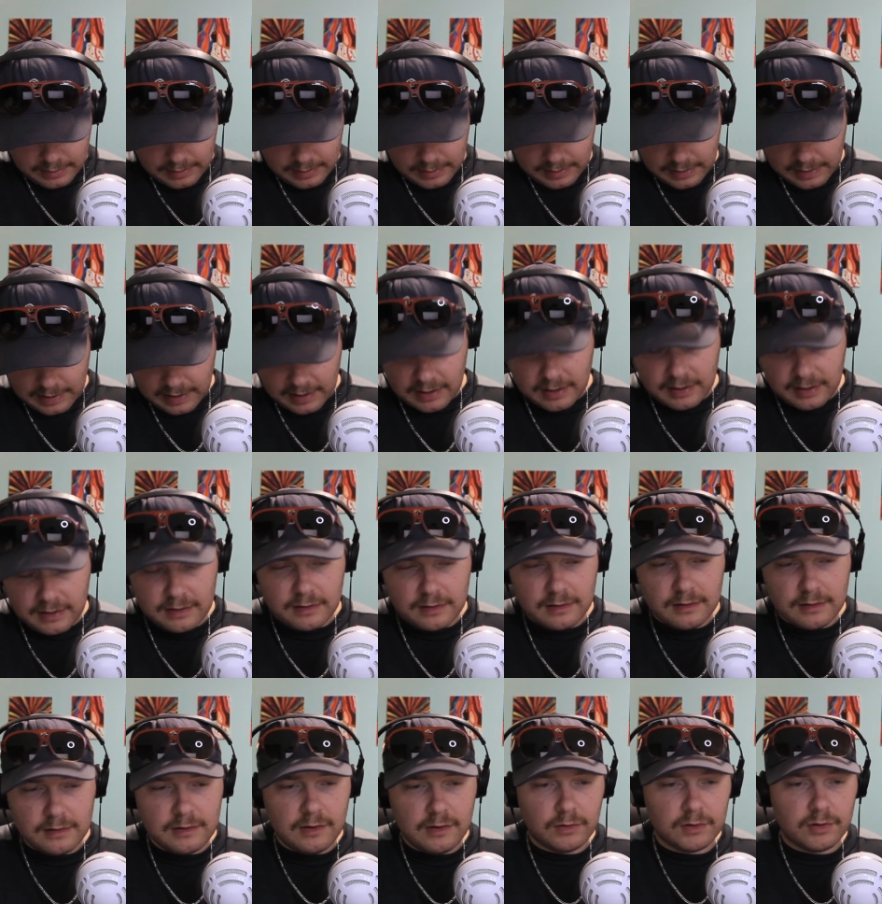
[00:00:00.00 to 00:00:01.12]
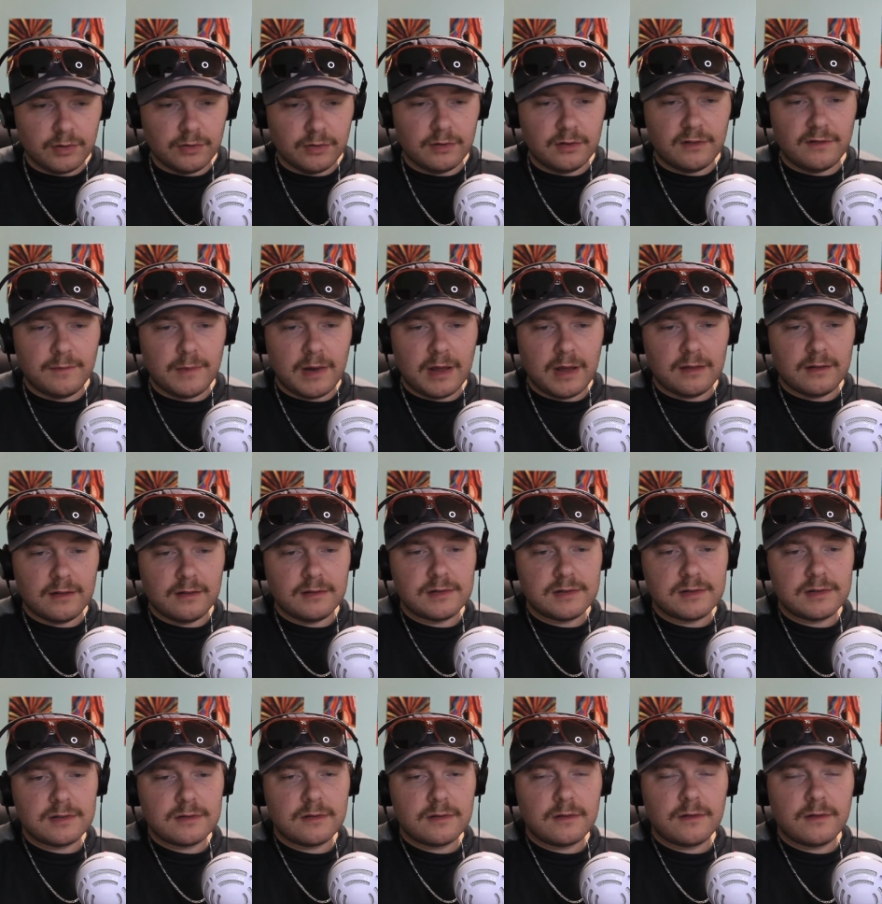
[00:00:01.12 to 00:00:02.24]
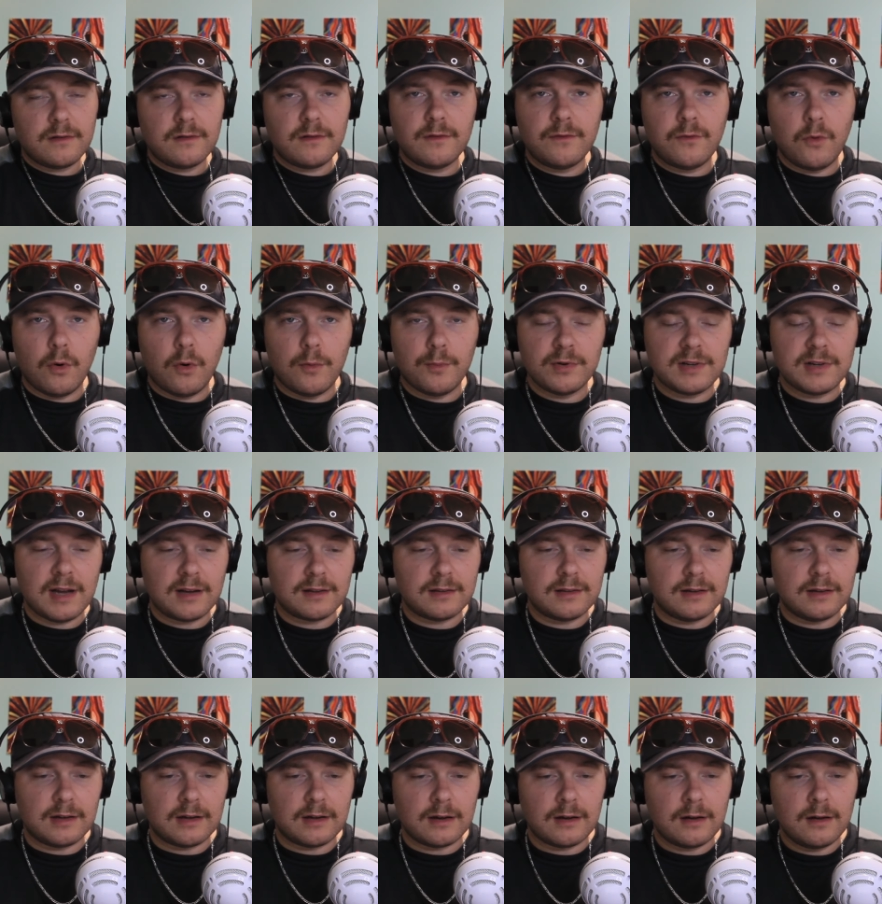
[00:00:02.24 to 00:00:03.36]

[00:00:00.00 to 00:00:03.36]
and the alternative methods for protecting